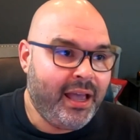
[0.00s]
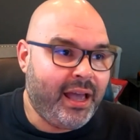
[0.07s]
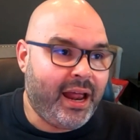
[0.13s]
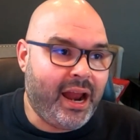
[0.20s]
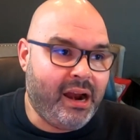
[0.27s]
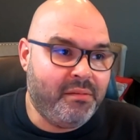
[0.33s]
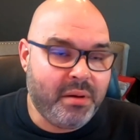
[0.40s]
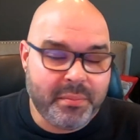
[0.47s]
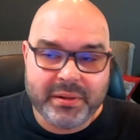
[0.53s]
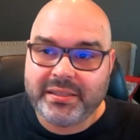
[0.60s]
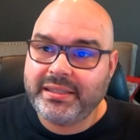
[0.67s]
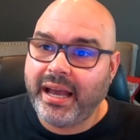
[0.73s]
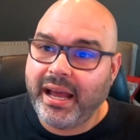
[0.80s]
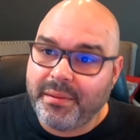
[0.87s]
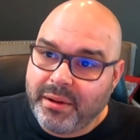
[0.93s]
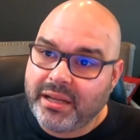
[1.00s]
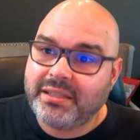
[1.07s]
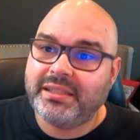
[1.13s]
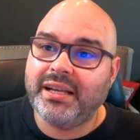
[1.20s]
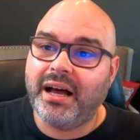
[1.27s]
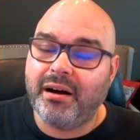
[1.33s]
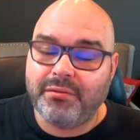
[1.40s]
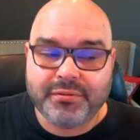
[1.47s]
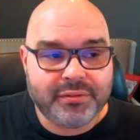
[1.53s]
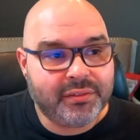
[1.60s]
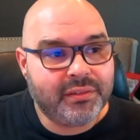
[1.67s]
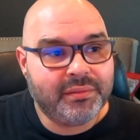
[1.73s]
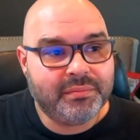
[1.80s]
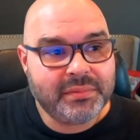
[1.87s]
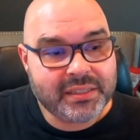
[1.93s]
And I remember saying to myself,
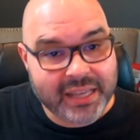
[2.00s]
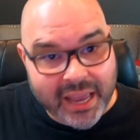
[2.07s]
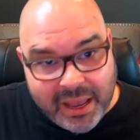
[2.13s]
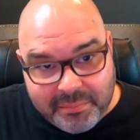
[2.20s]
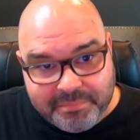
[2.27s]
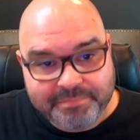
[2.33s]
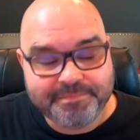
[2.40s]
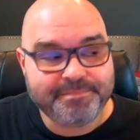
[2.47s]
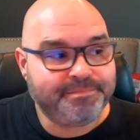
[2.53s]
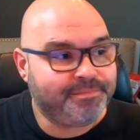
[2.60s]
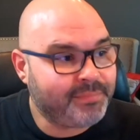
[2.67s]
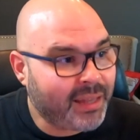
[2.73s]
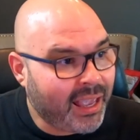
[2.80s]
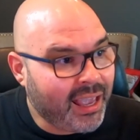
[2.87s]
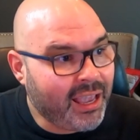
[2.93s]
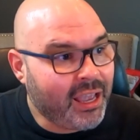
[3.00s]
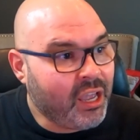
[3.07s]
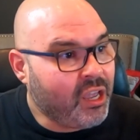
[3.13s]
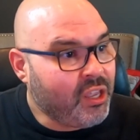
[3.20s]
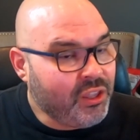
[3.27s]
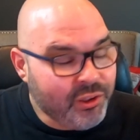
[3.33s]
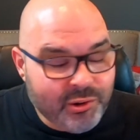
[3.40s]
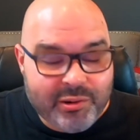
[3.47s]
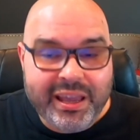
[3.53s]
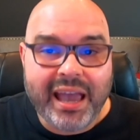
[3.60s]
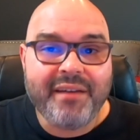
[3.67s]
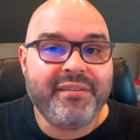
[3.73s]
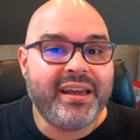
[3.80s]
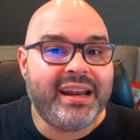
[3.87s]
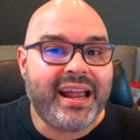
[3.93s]
Sam, you
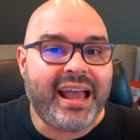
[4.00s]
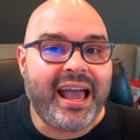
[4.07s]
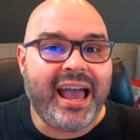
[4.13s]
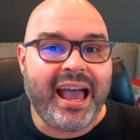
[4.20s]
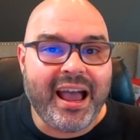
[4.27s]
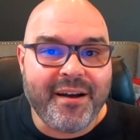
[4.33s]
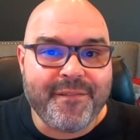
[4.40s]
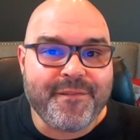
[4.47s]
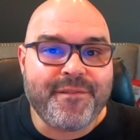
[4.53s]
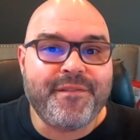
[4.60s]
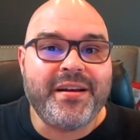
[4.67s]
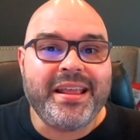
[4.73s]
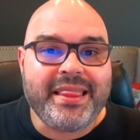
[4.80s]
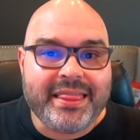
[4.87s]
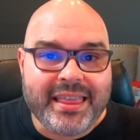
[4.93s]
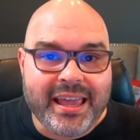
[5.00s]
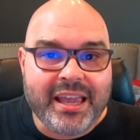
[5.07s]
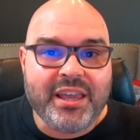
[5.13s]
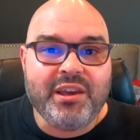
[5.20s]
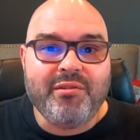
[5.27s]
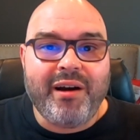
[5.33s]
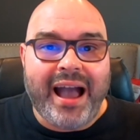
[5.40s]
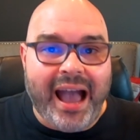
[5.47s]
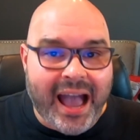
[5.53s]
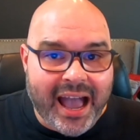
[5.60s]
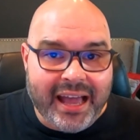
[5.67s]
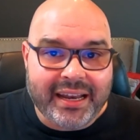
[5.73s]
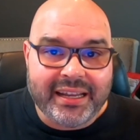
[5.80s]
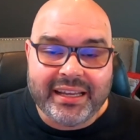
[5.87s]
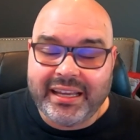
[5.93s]
gave it everything you
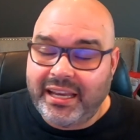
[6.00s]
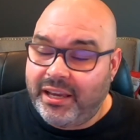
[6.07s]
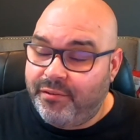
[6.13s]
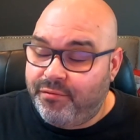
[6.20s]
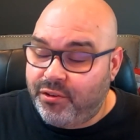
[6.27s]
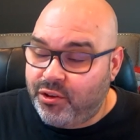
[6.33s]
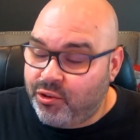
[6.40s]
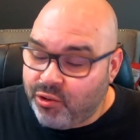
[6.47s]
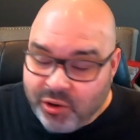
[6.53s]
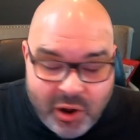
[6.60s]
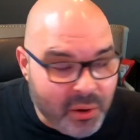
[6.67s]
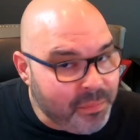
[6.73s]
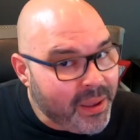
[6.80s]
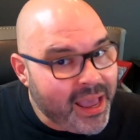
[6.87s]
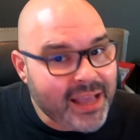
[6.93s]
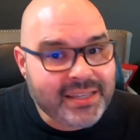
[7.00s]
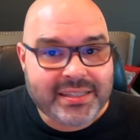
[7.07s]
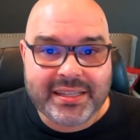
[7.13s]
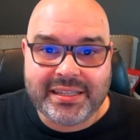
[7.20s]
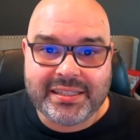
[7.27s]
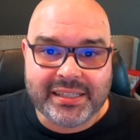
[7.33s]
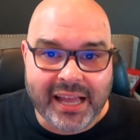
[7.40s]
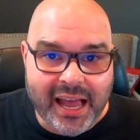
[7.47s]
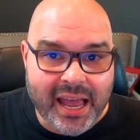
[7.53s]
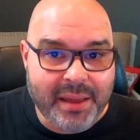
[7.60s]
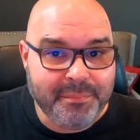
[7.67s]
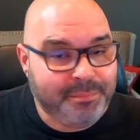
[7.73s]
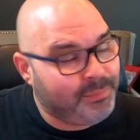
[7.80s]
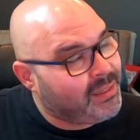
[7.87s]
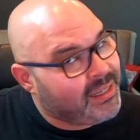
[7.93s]
had. If you don't pass this time,
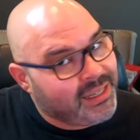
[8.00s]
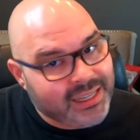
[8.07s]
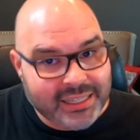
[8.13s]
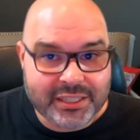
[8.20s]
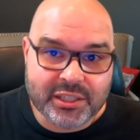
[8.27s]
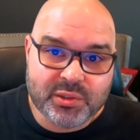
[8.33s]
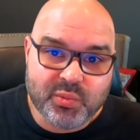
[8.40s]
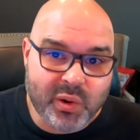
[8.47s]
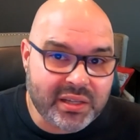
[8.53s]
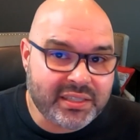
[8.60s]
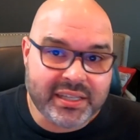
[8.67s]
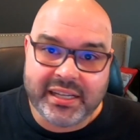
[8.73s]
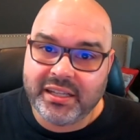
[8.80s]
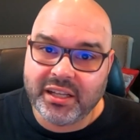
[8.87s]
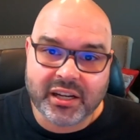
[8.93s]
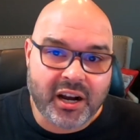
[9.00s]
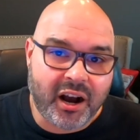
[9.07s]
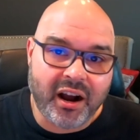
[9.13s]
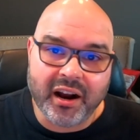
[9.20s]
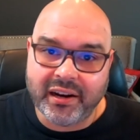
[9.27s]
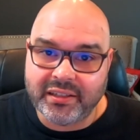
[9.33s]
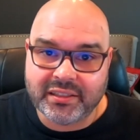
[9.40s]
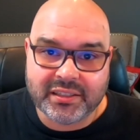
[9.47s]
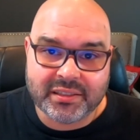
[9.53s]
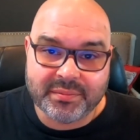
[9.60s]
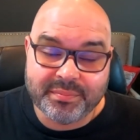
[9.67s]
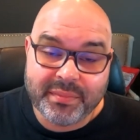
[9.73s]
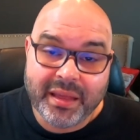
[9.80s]
it just wasn't in the cards.